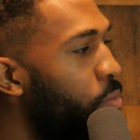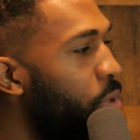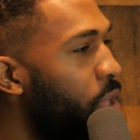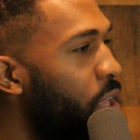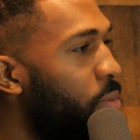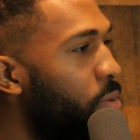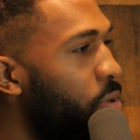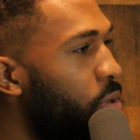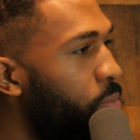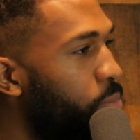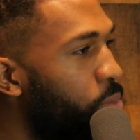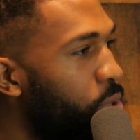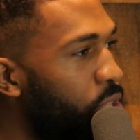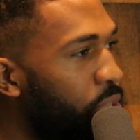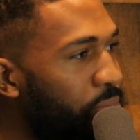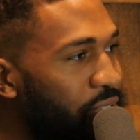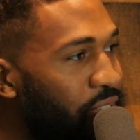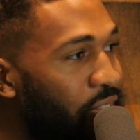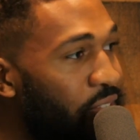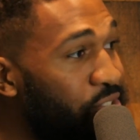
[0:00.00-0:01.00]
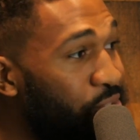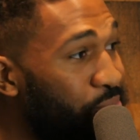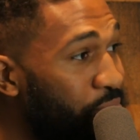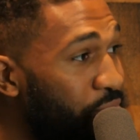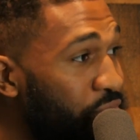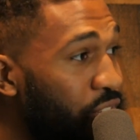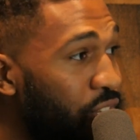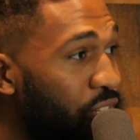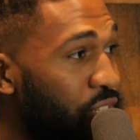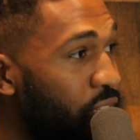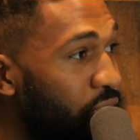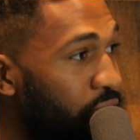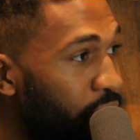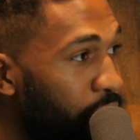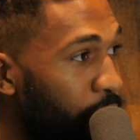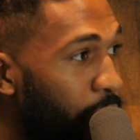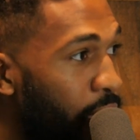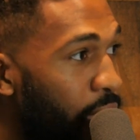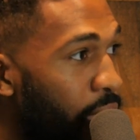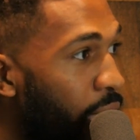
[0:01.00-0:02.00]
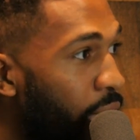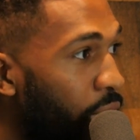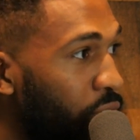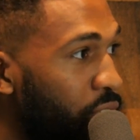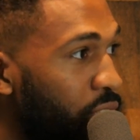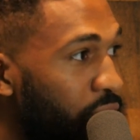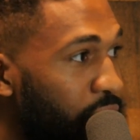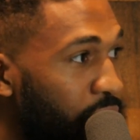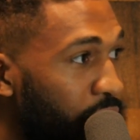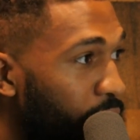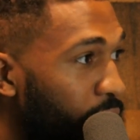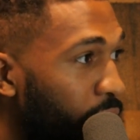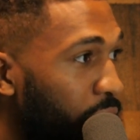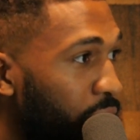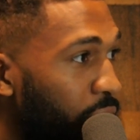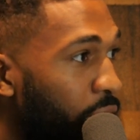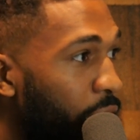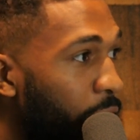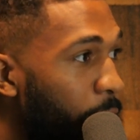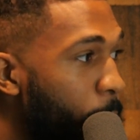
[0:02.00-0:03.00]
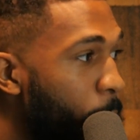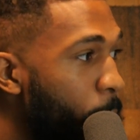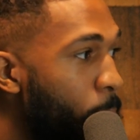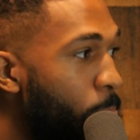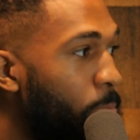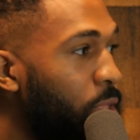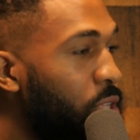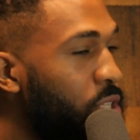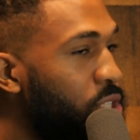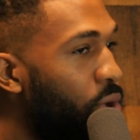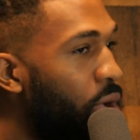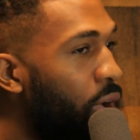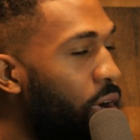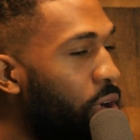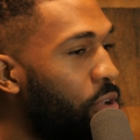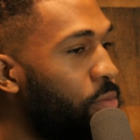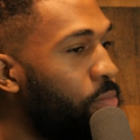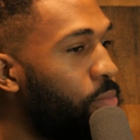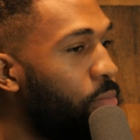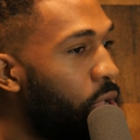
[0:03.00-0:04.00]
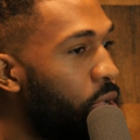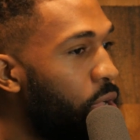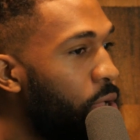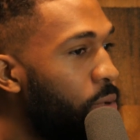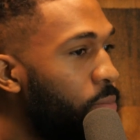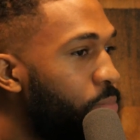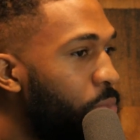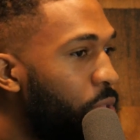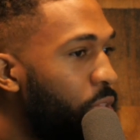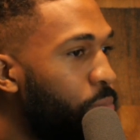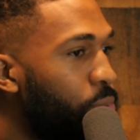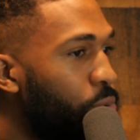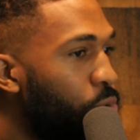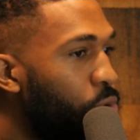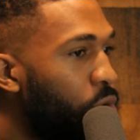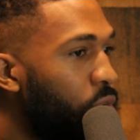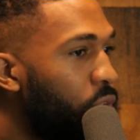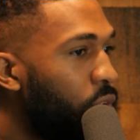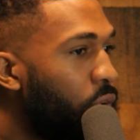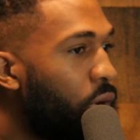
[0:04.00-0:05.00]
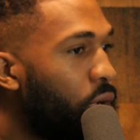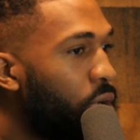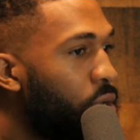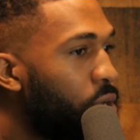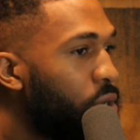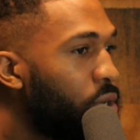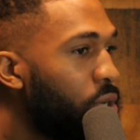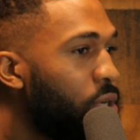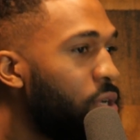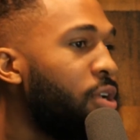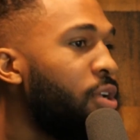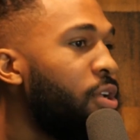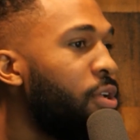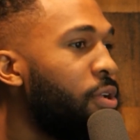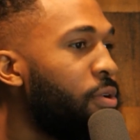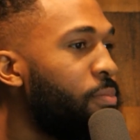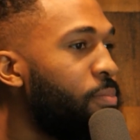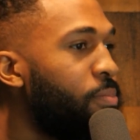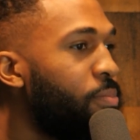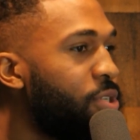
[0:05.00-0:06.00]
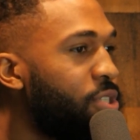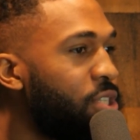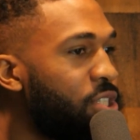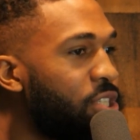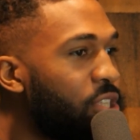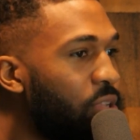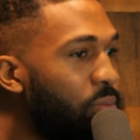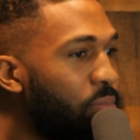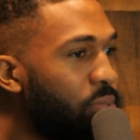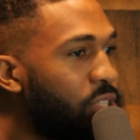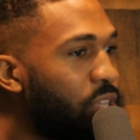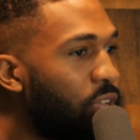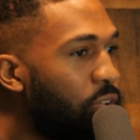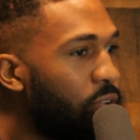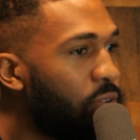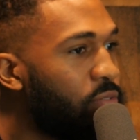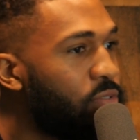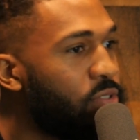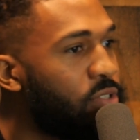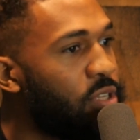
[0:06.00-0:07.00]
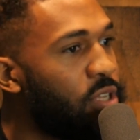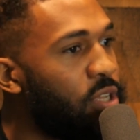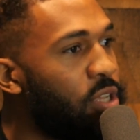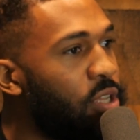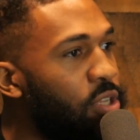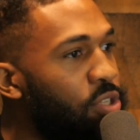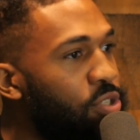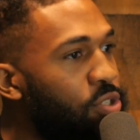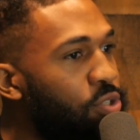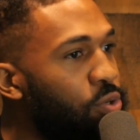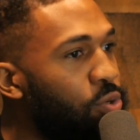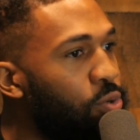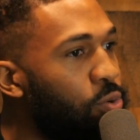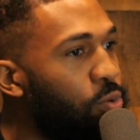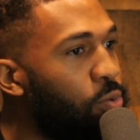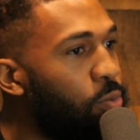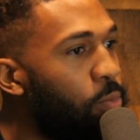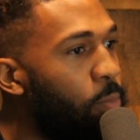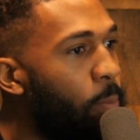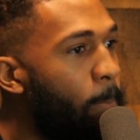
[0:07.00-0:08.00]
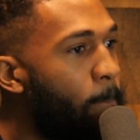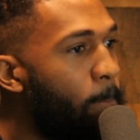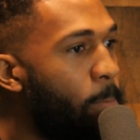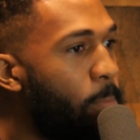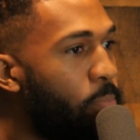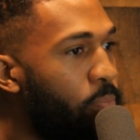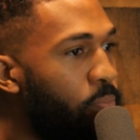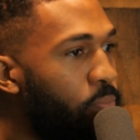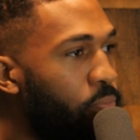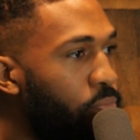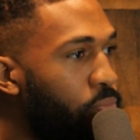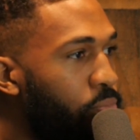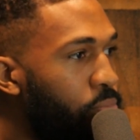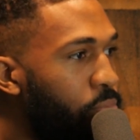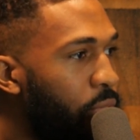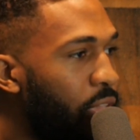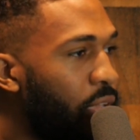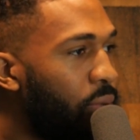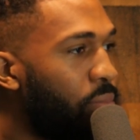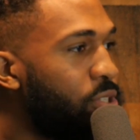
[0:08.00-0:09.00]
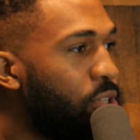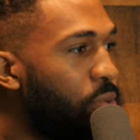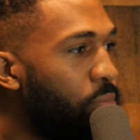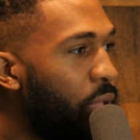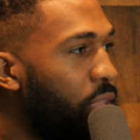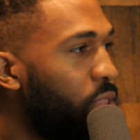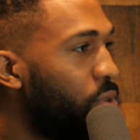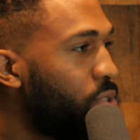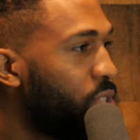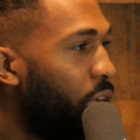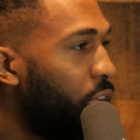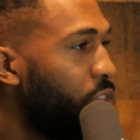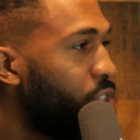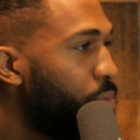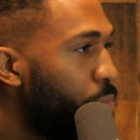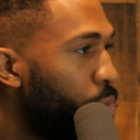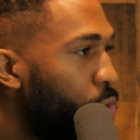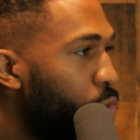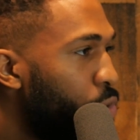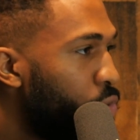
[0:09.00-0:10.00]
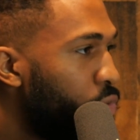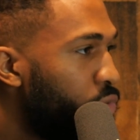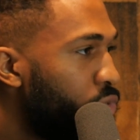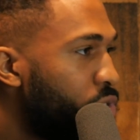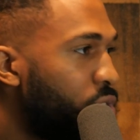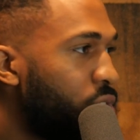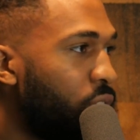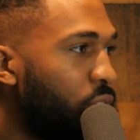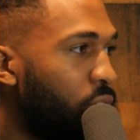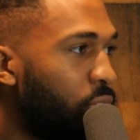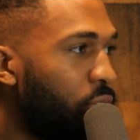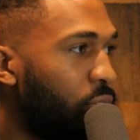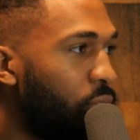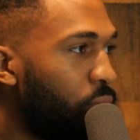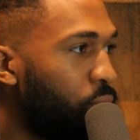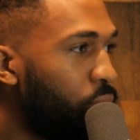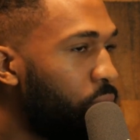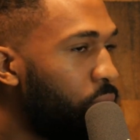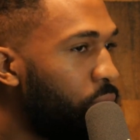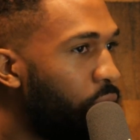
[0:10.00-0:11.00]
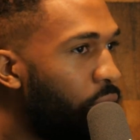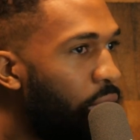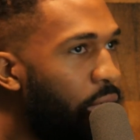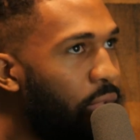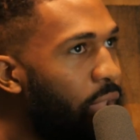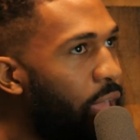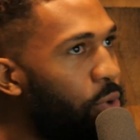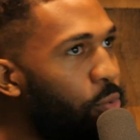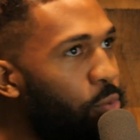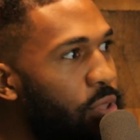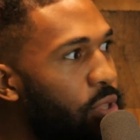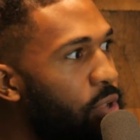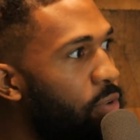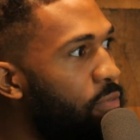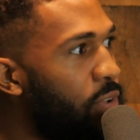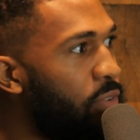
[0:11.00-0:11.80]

be able to put themselves in positions to buy houses and stuff like that. So how can people who are younger position themselves to be able to make those kinds of moves, not like when they're